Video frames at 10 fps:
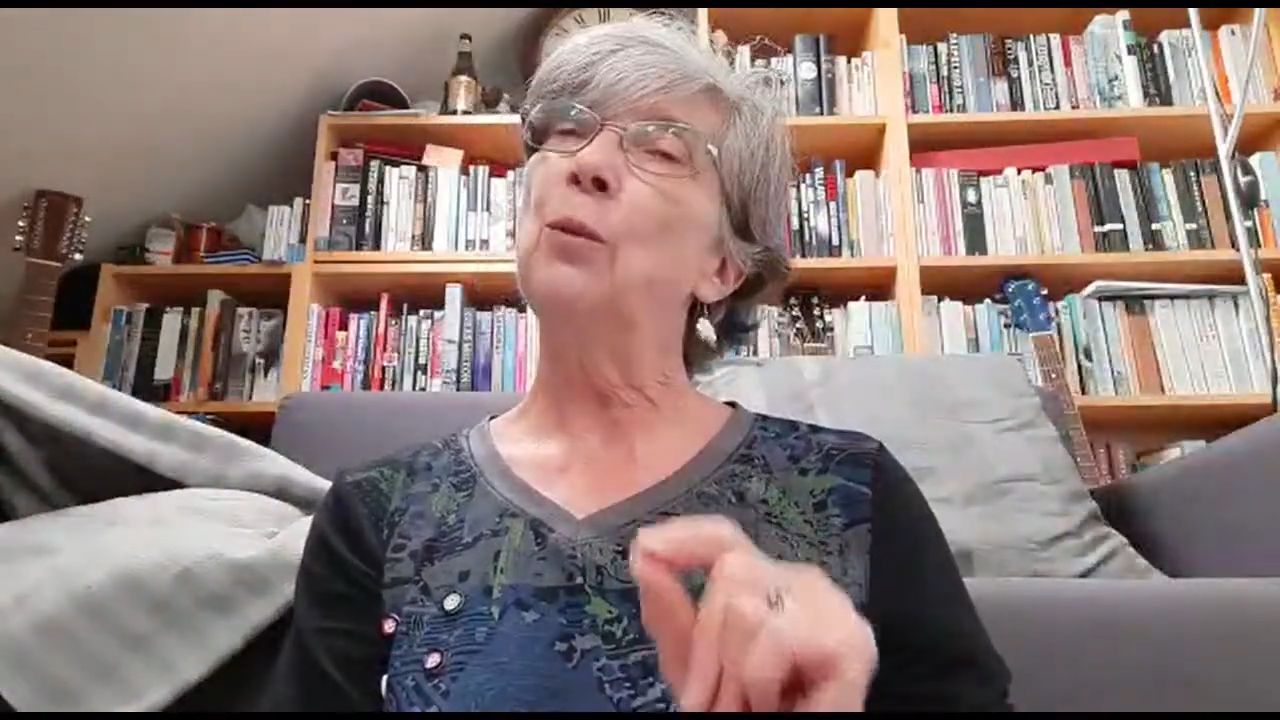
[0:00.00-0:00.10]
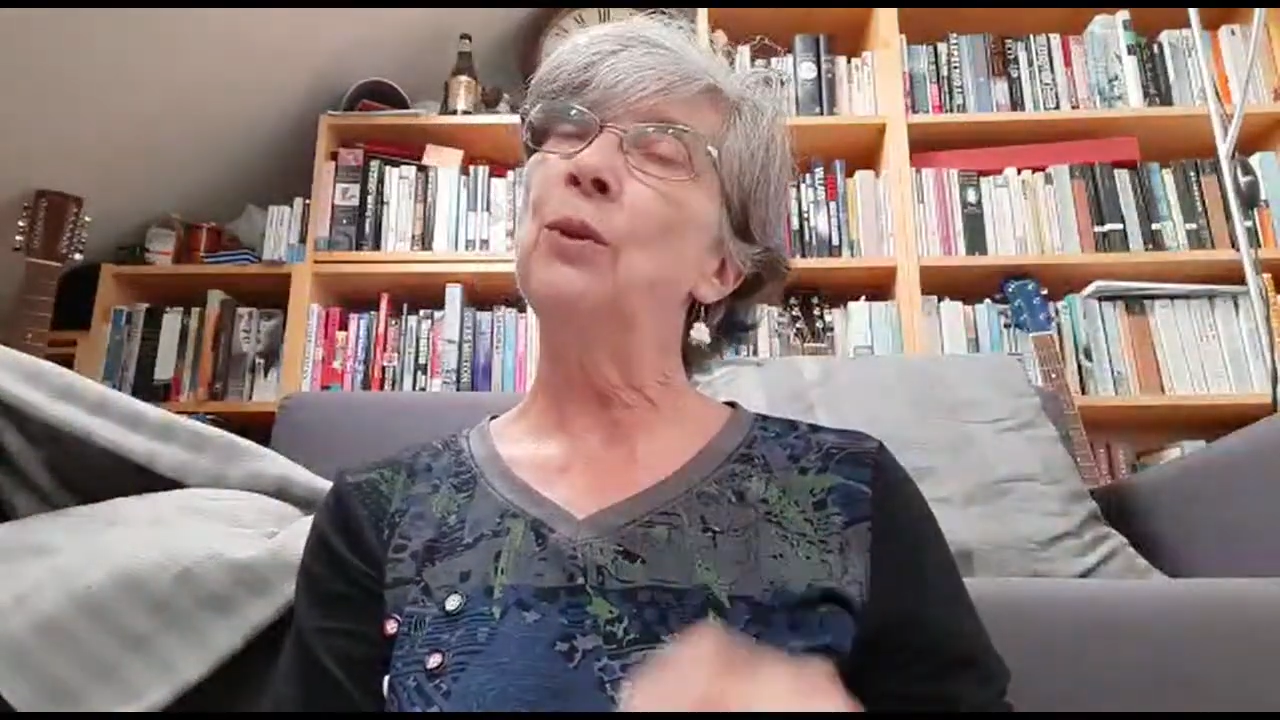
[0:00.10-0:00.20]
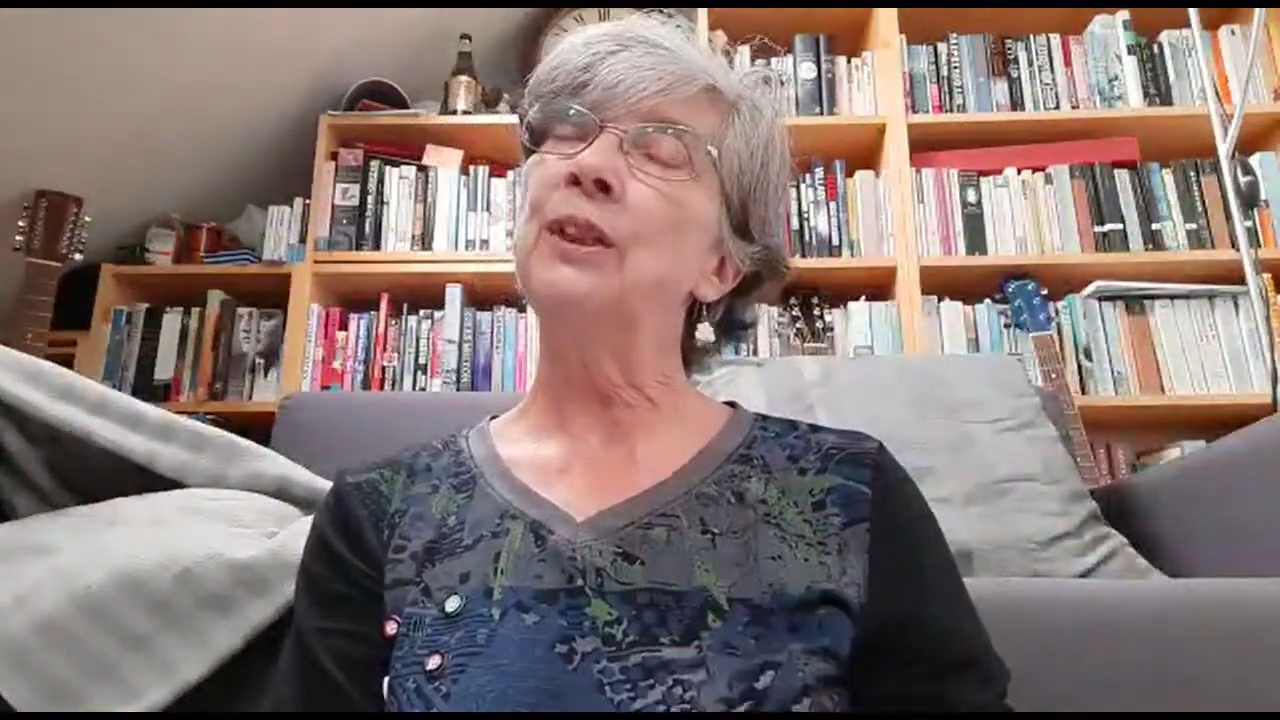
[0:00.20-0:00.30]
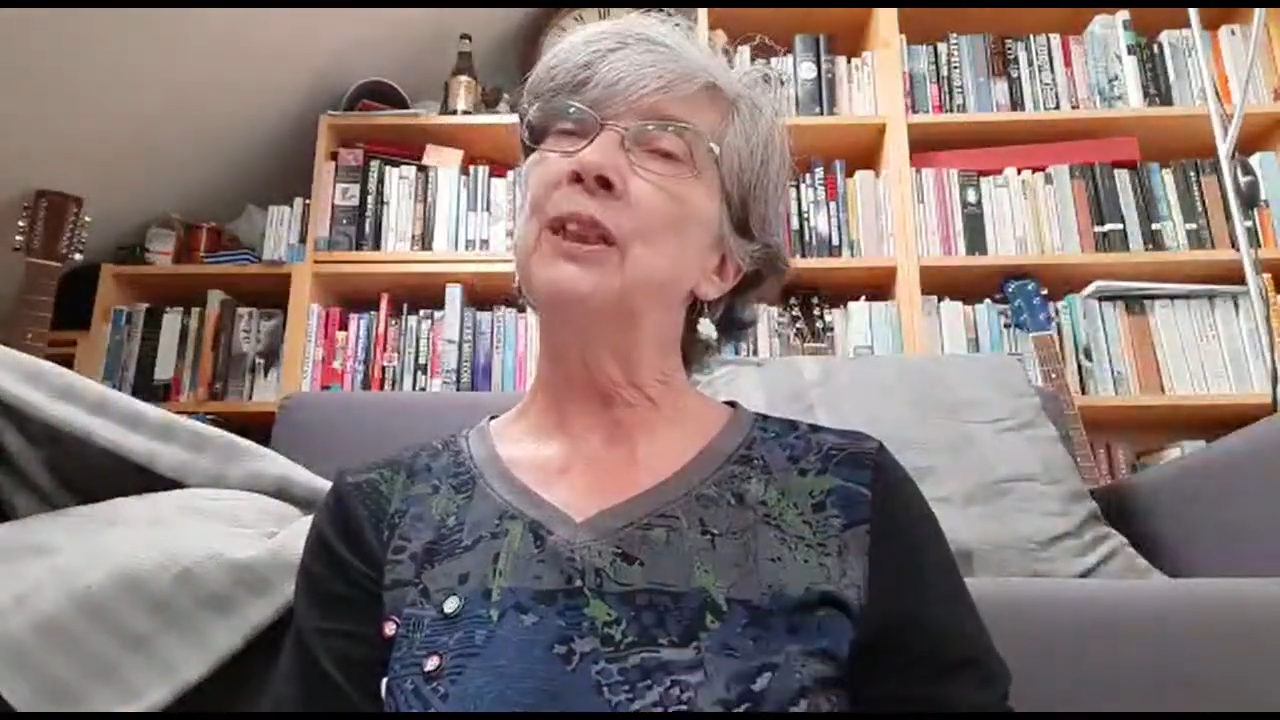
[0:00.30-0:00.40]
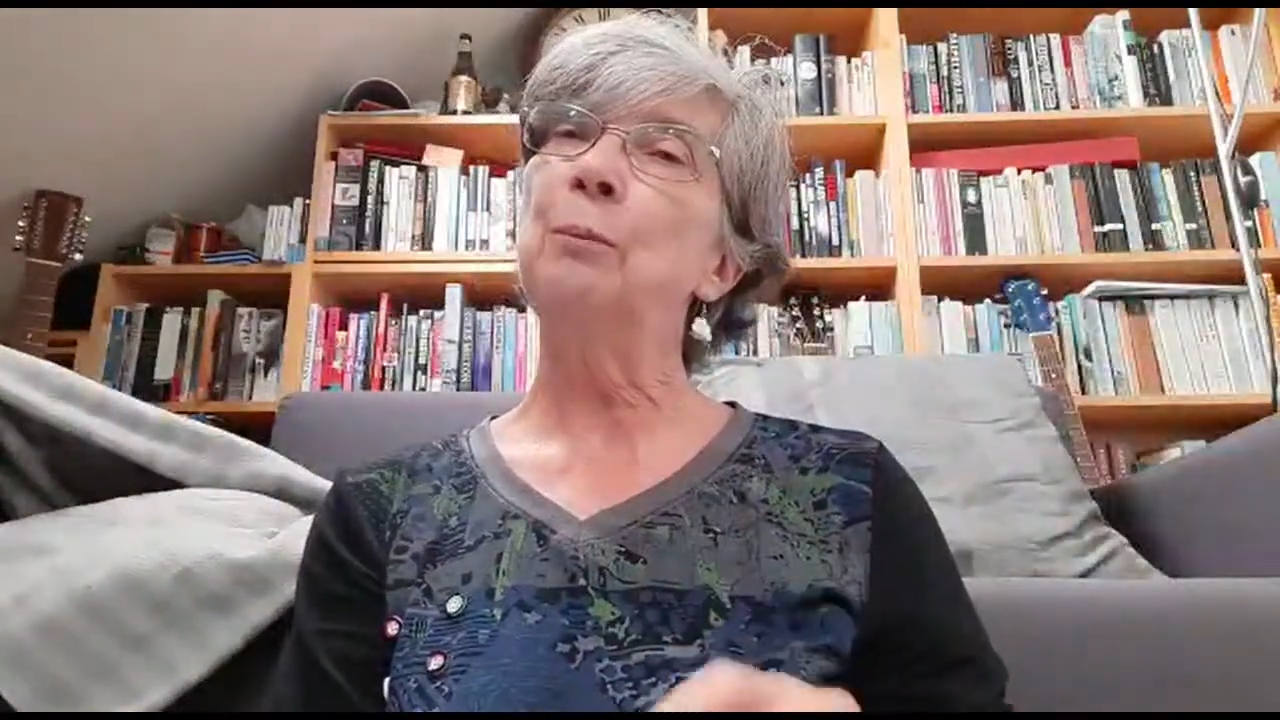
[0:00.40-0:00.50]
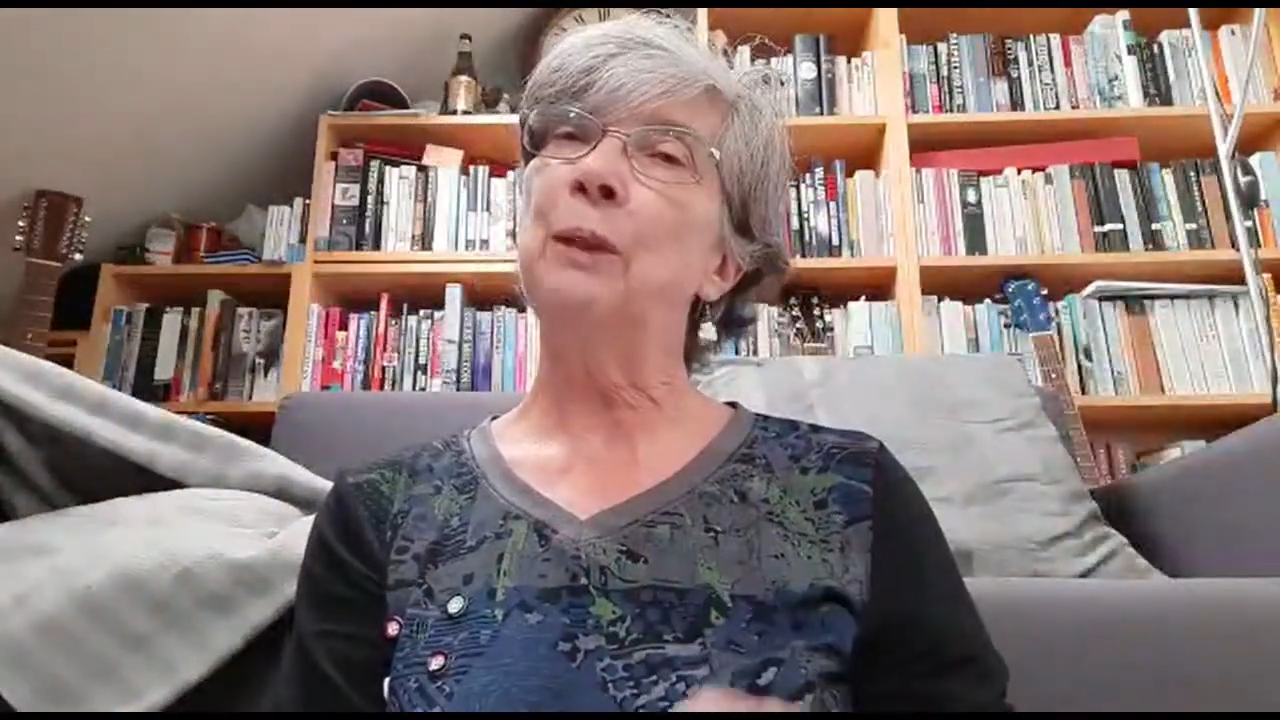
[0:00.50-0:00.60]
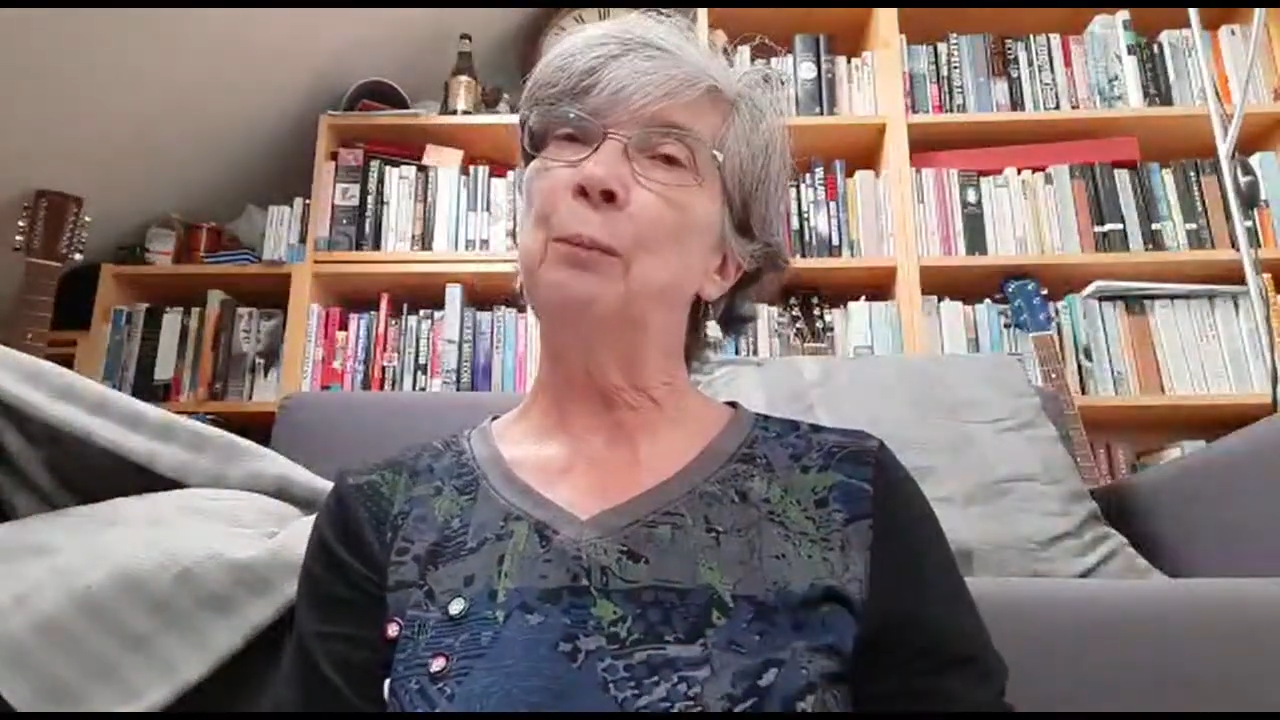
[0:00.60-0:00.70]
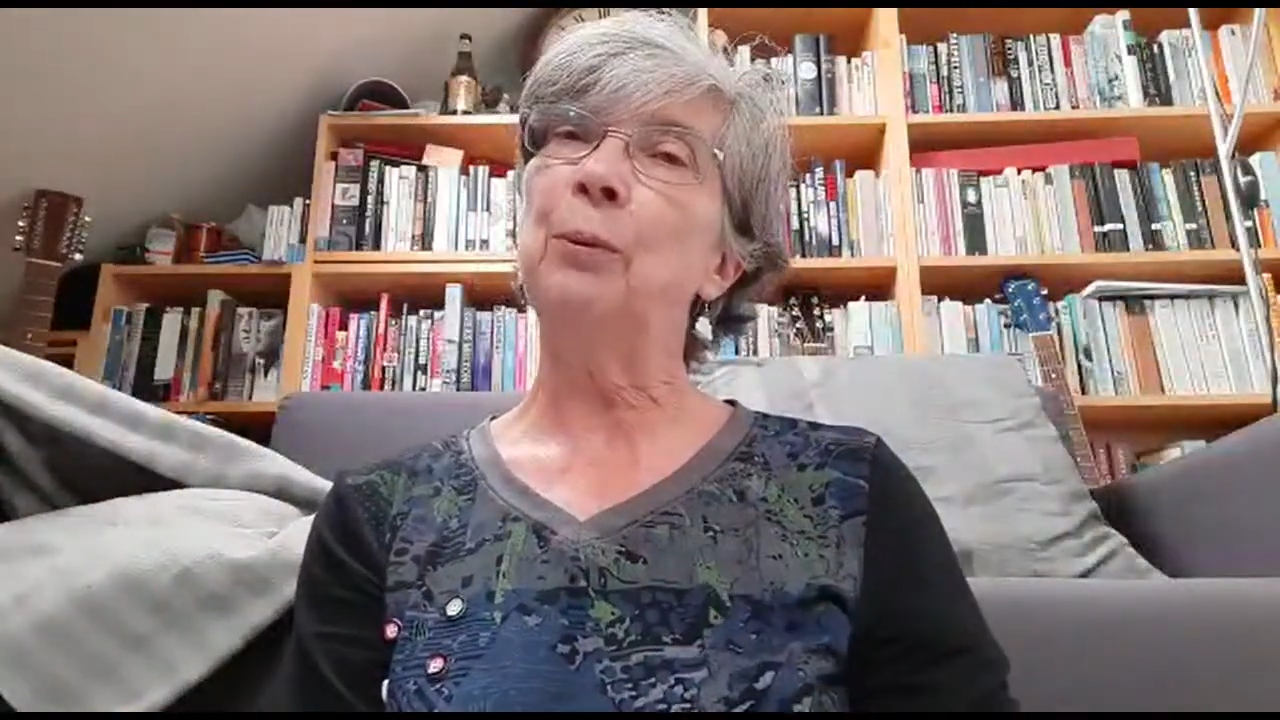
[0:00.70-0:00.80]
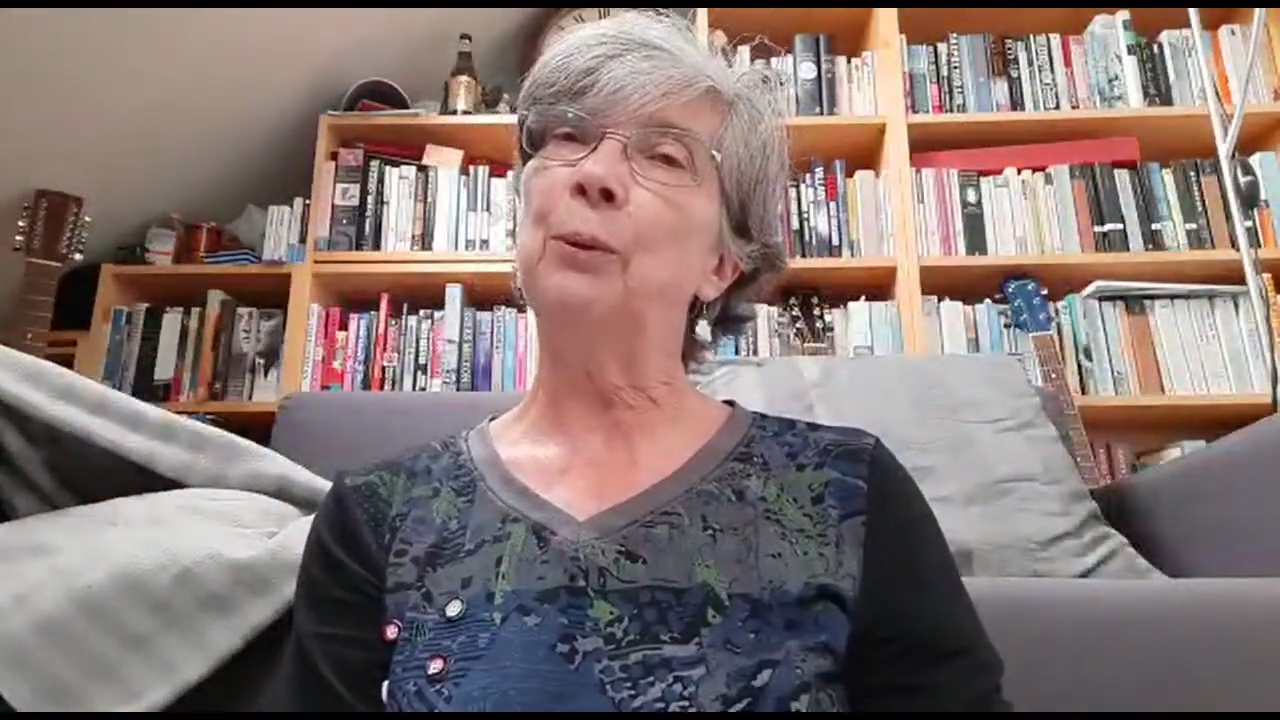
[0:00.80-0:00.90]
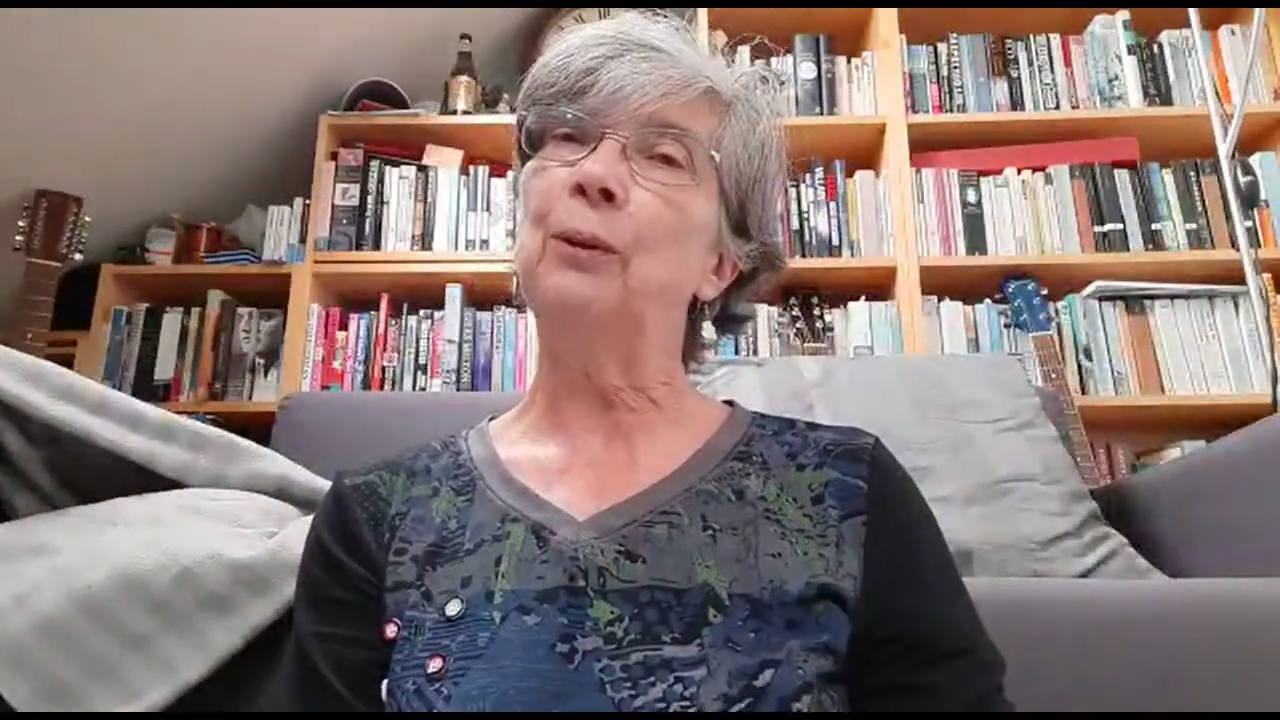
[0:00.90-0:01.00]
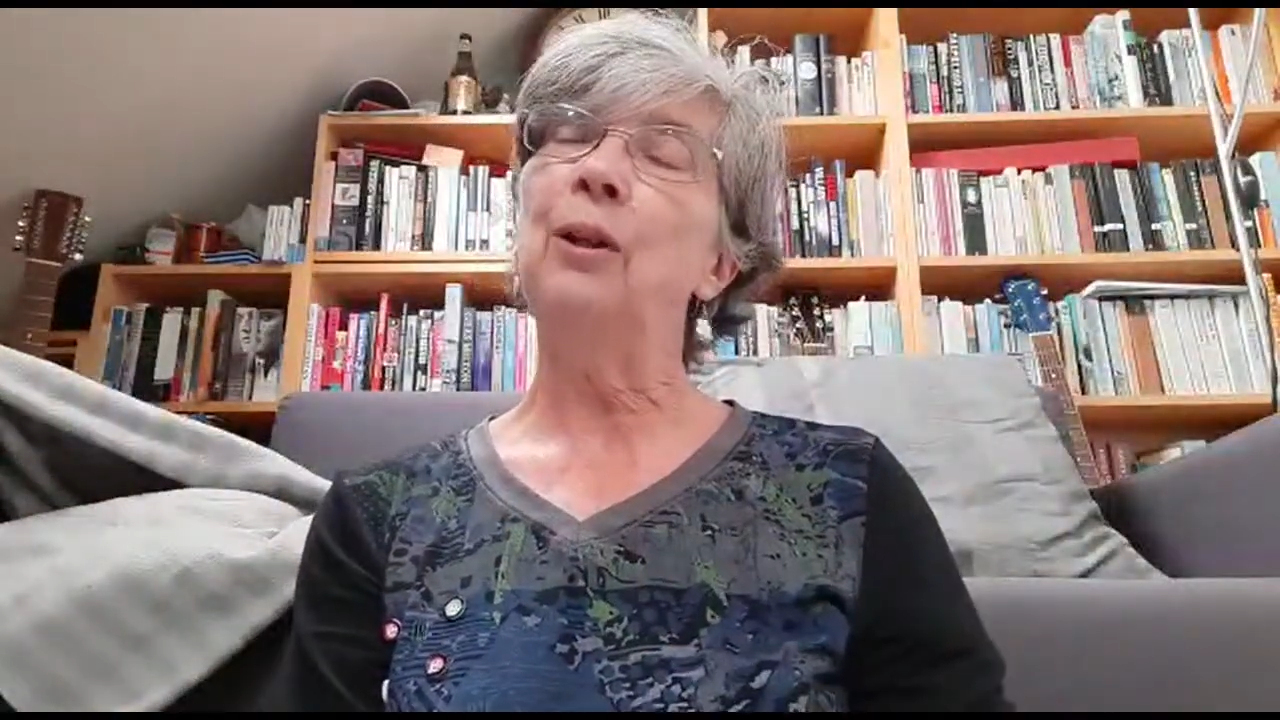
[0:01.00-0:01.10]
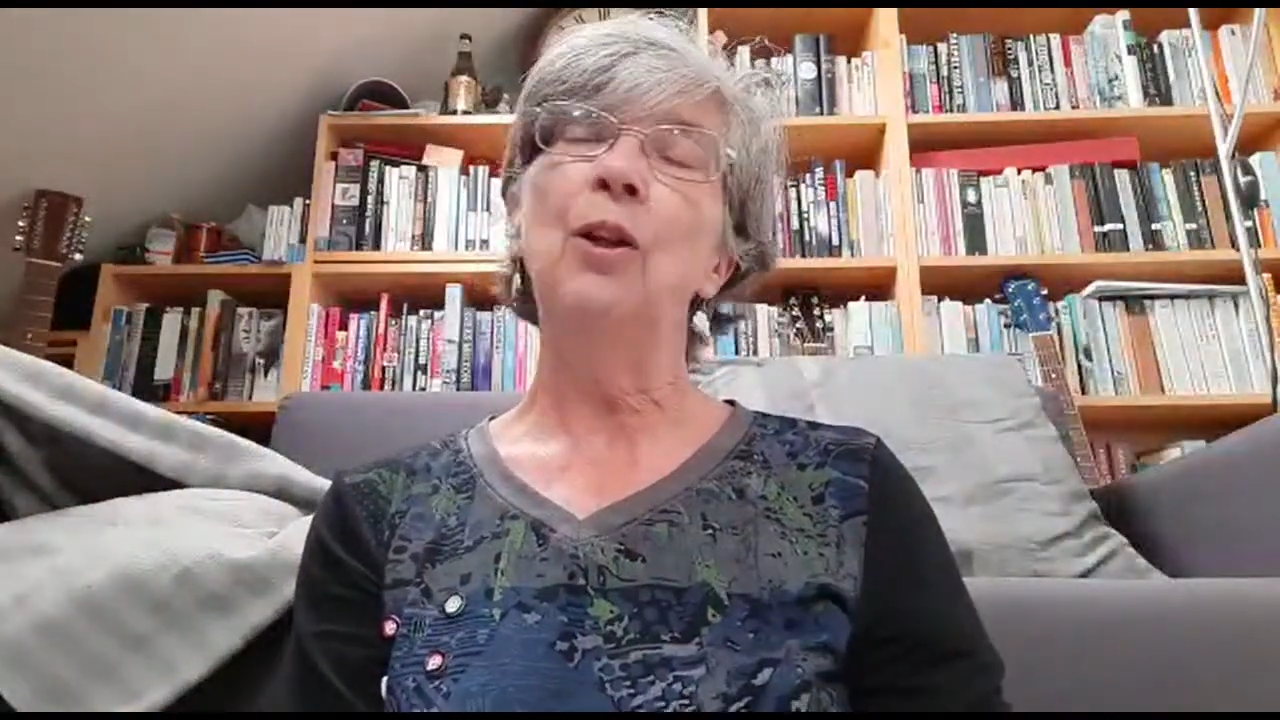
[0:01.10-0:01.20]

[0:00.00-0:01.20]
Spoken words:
wanted people